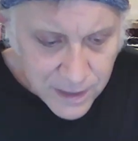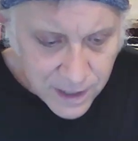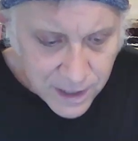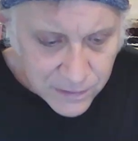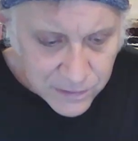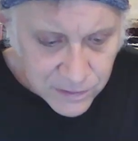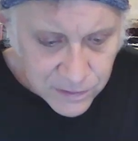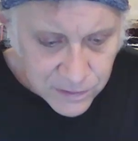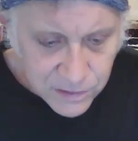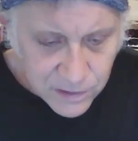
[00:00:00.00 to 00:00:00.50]

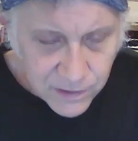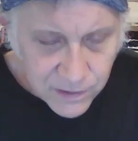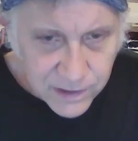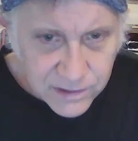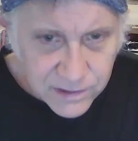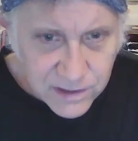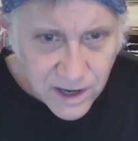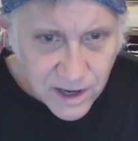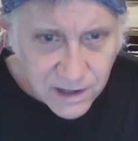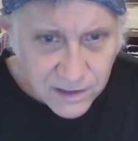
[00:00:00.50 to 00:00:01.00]

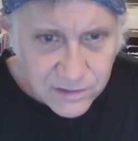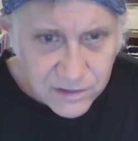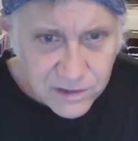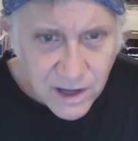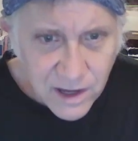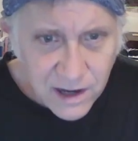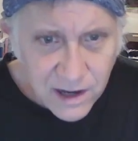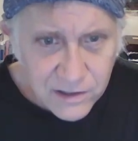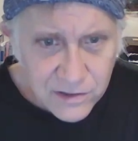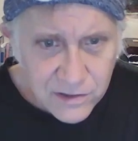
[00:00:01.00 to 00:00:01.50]
unnecessary
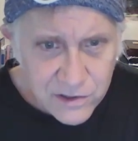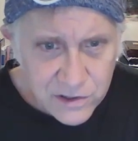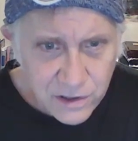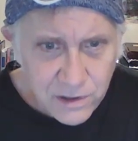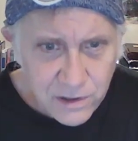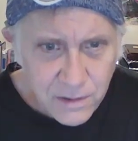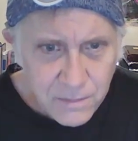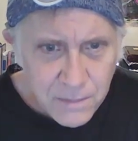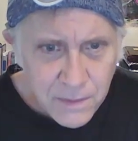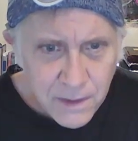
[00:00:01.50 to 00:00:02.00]

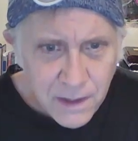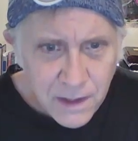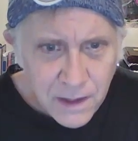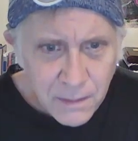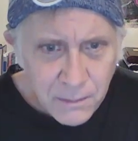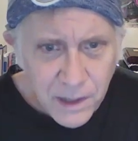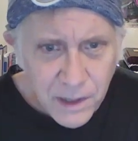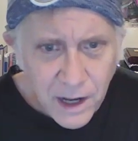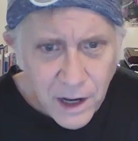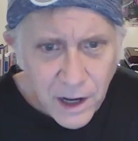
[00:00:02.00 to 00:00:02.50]
taxation.
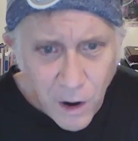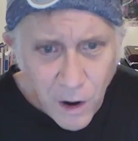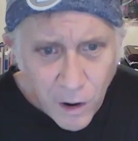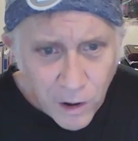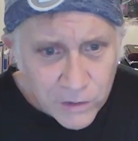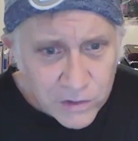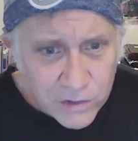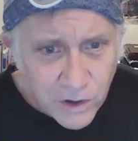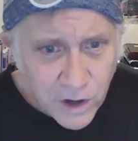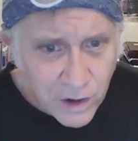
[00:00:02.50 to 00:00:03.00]
But
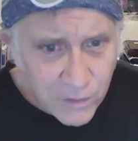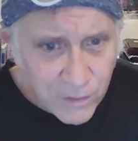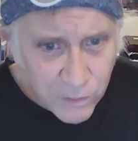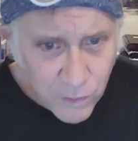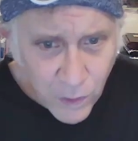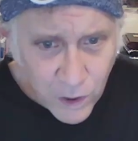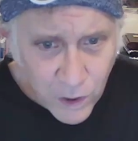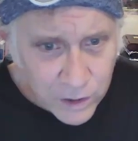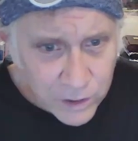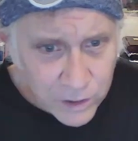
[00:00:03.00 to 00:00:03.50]
I
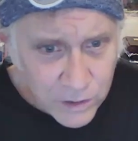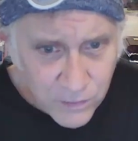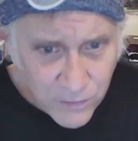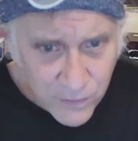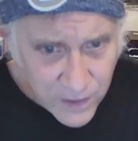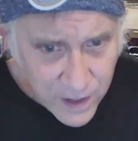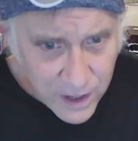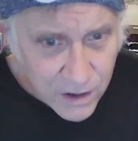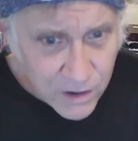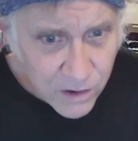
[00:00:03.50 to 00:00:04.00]
also have
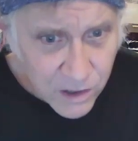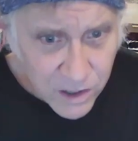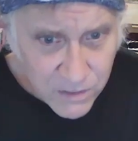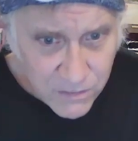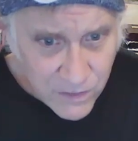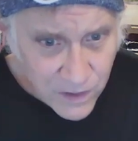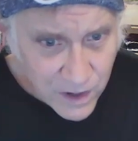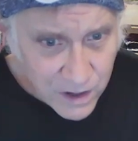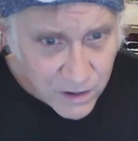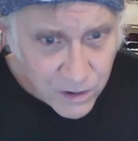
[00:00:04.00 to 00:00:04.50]
worked
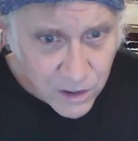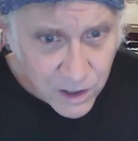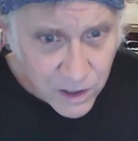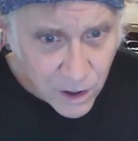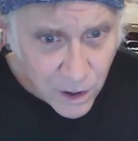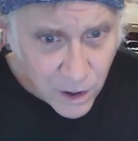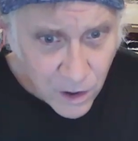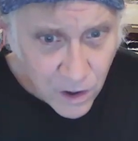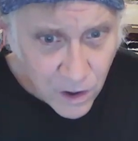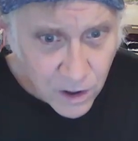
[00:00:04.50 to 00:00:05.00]
very,
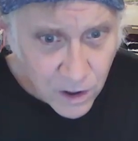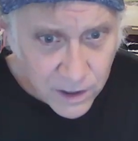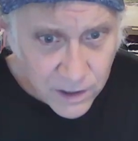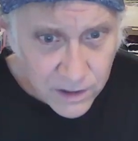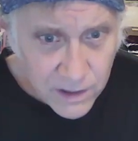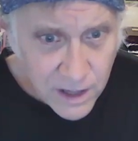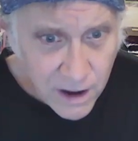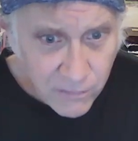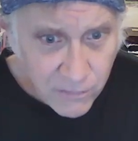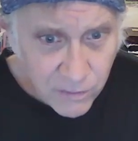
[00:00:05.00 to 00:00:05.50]
very
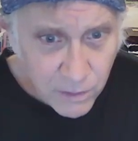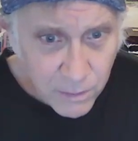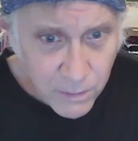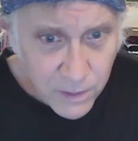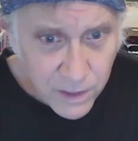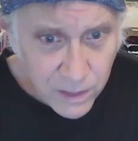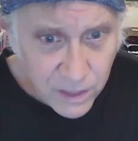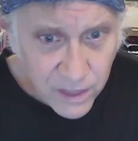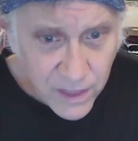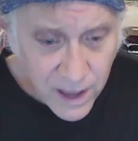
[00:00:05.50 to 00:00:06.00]
hard and
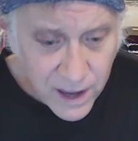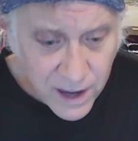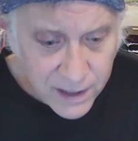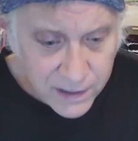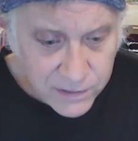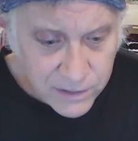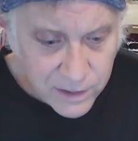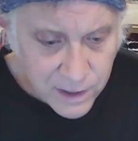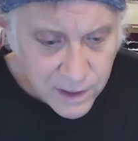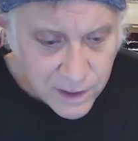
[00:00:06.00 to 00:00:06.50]
never been
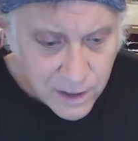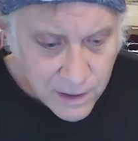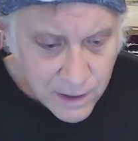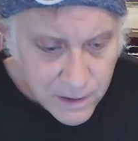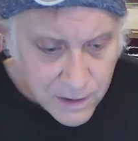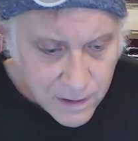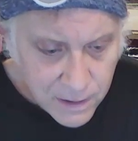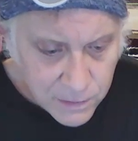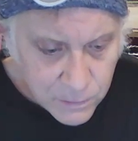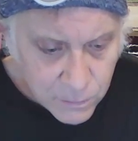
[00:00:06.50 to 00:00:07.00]
thanked.
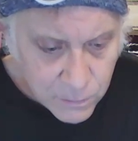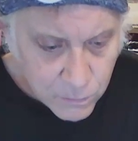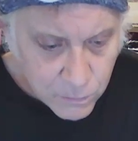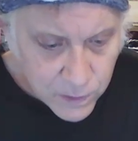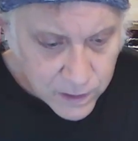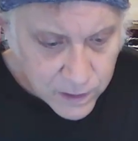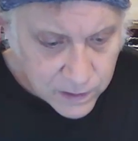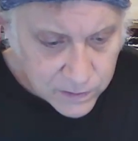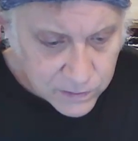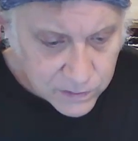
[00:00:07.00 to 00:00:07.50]

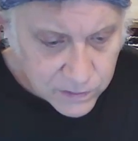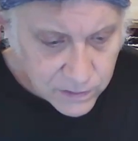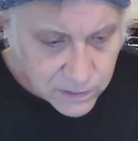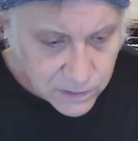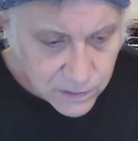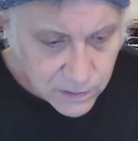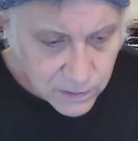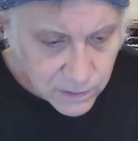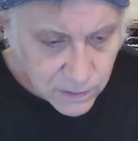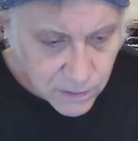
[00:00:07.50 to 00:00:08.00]
And the
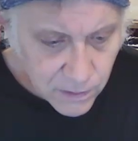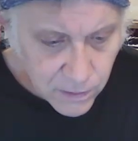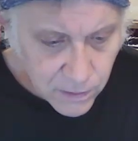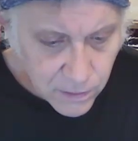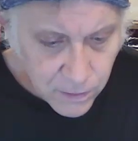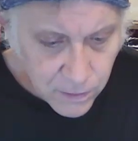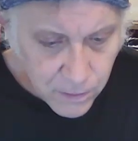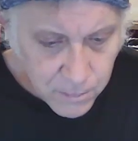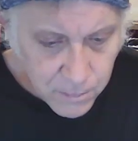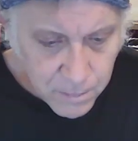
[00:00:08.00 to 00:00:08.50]
reason
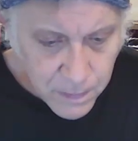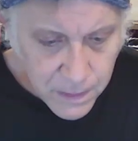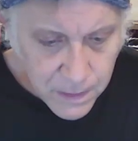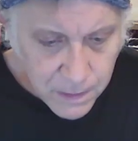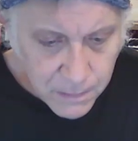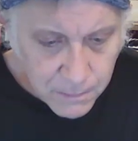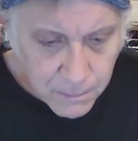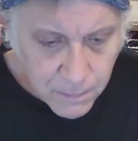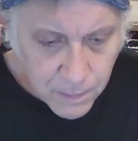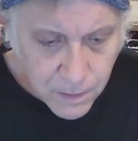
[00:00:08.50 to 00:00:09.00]
are